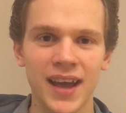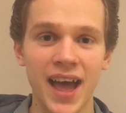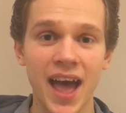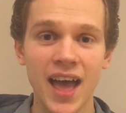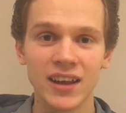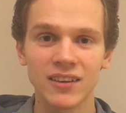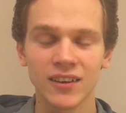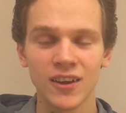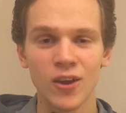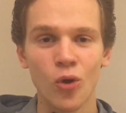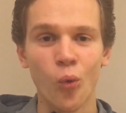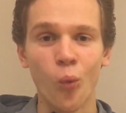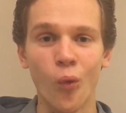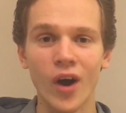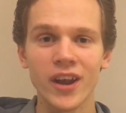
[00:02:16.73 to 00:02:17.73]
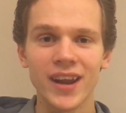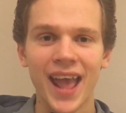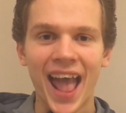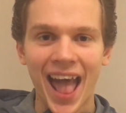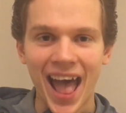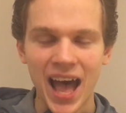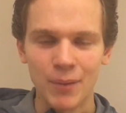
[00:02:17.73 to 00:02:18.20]
and one
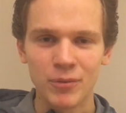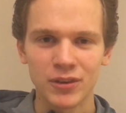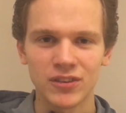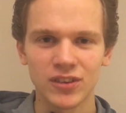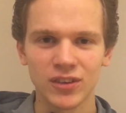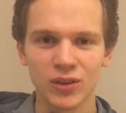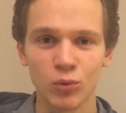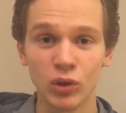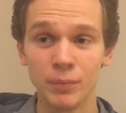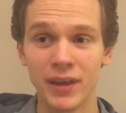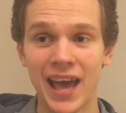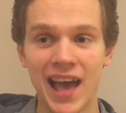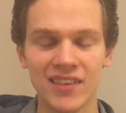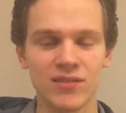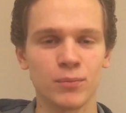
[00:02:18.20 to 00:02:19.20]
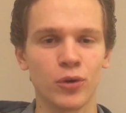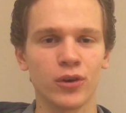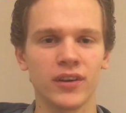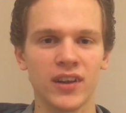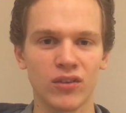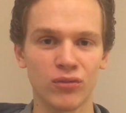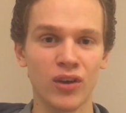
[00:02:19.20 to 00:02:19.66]
habit will be as
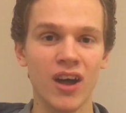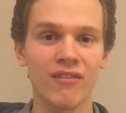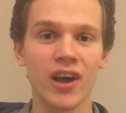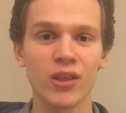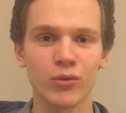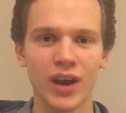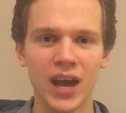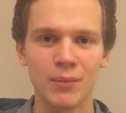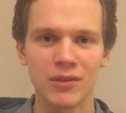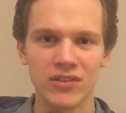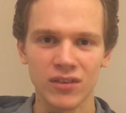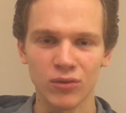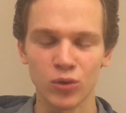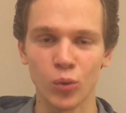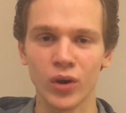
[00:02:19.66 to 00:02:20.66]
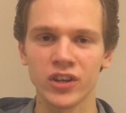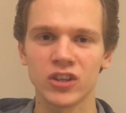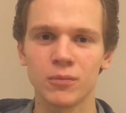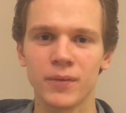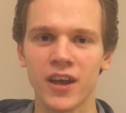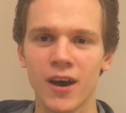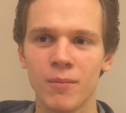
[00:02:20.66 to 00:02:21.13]
important as 5 other habits if you want
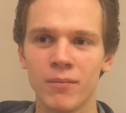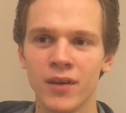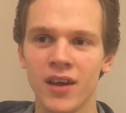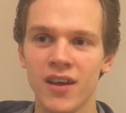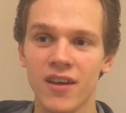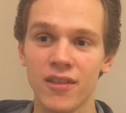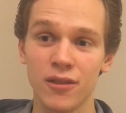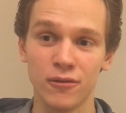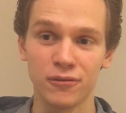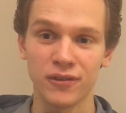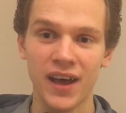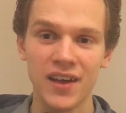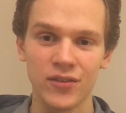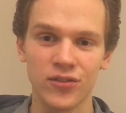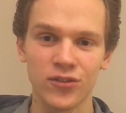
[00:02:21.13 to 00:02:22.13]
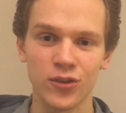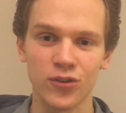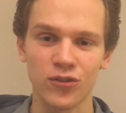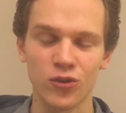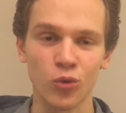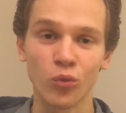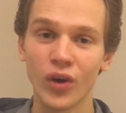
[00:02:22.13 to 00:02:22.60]
to become the
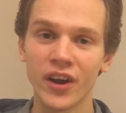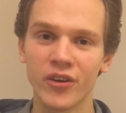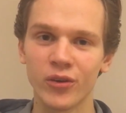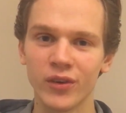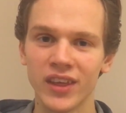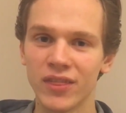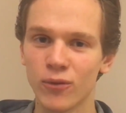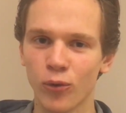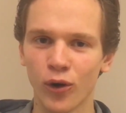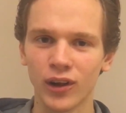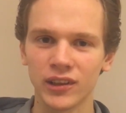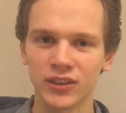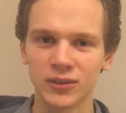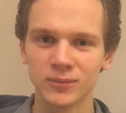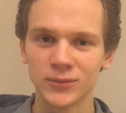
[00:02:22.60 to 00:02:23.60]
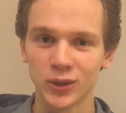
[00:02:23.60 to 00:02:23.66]
fastest runner in the world,